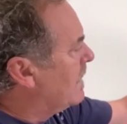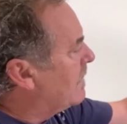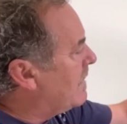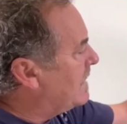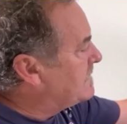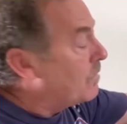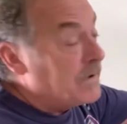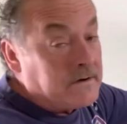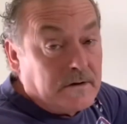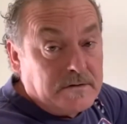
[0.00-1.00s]
Create some
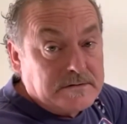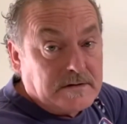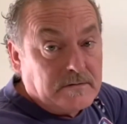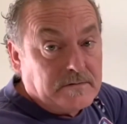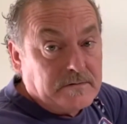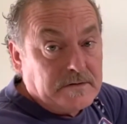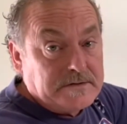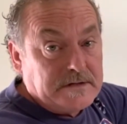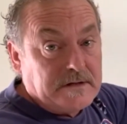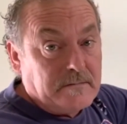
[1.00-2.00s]
windows to look through to
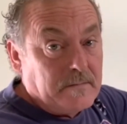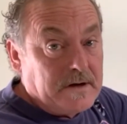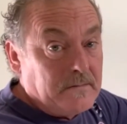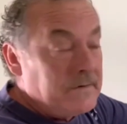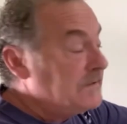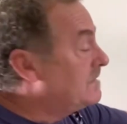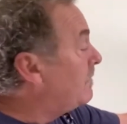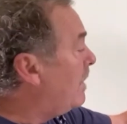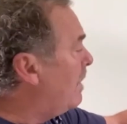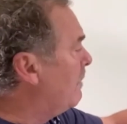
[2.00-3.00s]
see the better bits
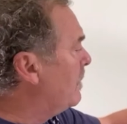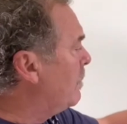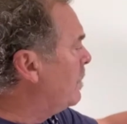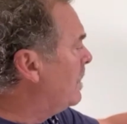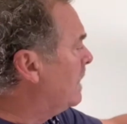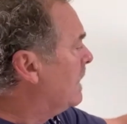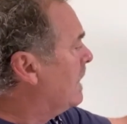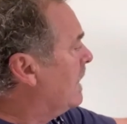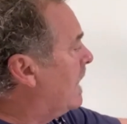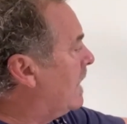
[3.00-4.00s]
of the wood,
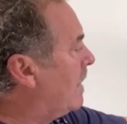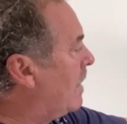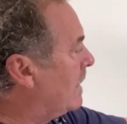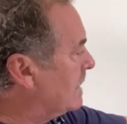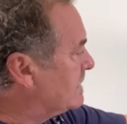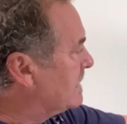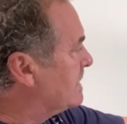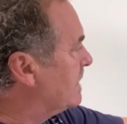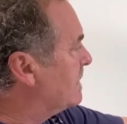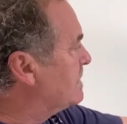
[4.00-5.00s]
and hide, as I
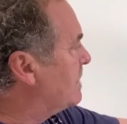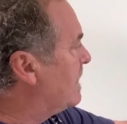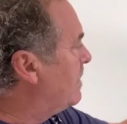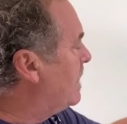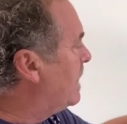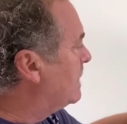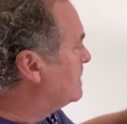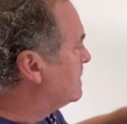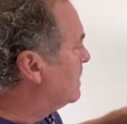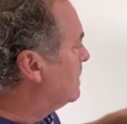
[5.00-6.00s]
said, the straighter
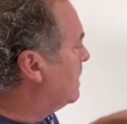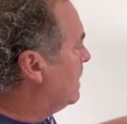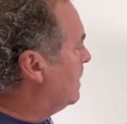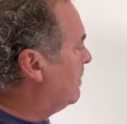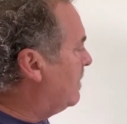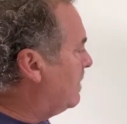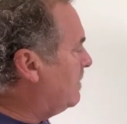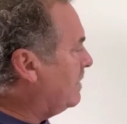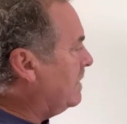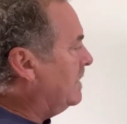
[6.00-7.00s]
parts. So very
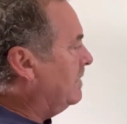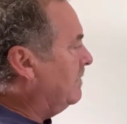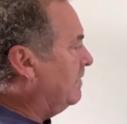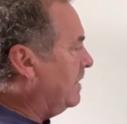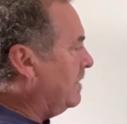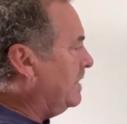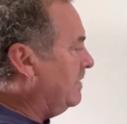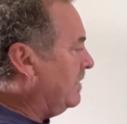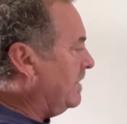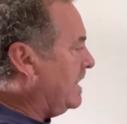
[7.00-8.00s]

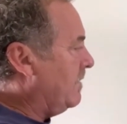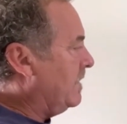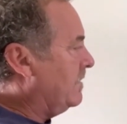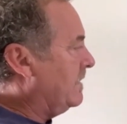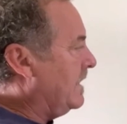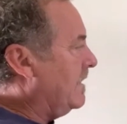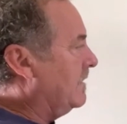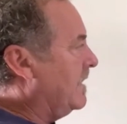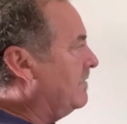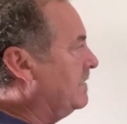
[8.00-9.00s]
happy with the
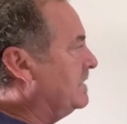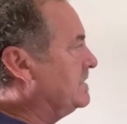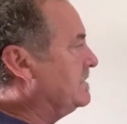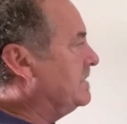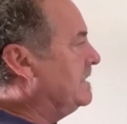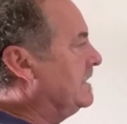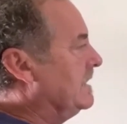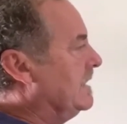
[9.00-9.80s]
outcome for this tree.